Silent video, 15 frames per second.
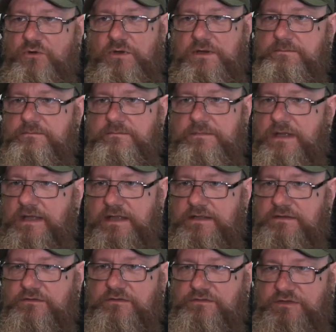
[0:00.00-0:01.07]
brewer
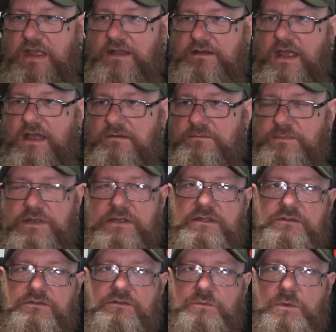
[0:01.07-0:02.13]
and standout
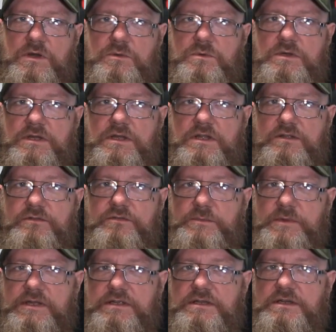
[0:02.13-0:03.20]
beers as well
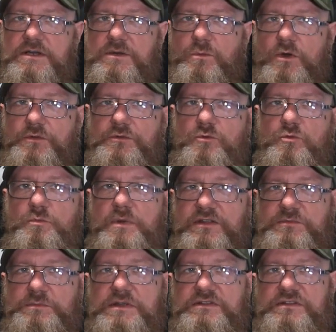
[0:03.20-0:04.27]
for me. Wandle
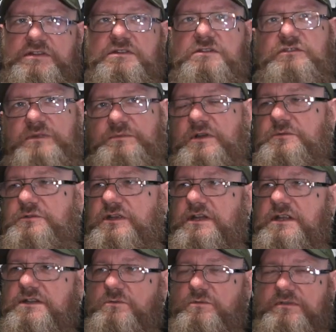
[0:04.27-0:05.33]
best bitter. Sometimes you
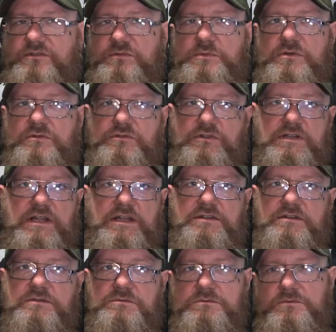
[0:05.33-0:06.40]
get it in the Wetherspoons in
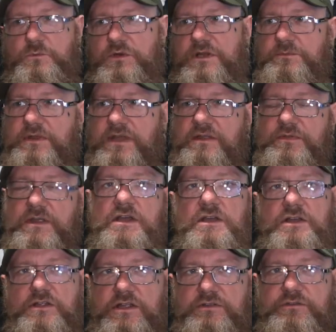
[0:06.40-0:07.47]
London when I'm down there.
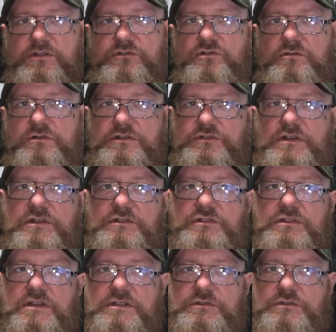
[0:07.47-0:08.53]
In Victoria
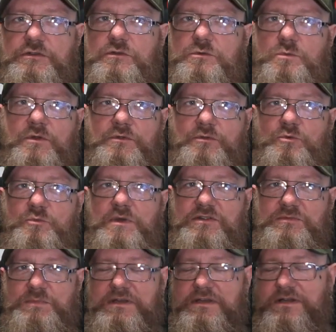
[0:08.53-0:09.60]
Station they used to do Wandle
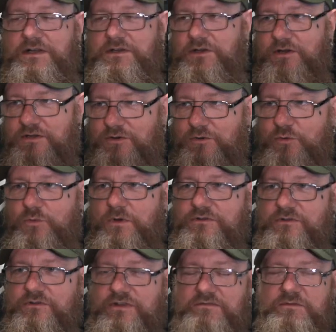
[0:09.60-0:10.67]
best bitter, and I
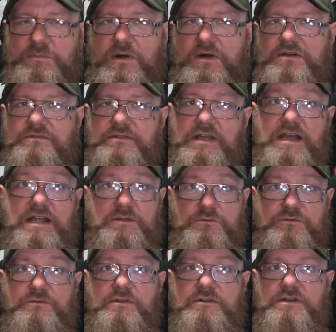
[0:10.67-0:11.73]
always used to have a pint of it, and it
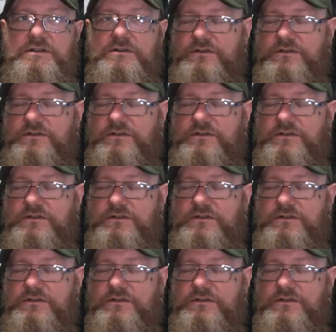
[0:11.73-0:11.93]
was very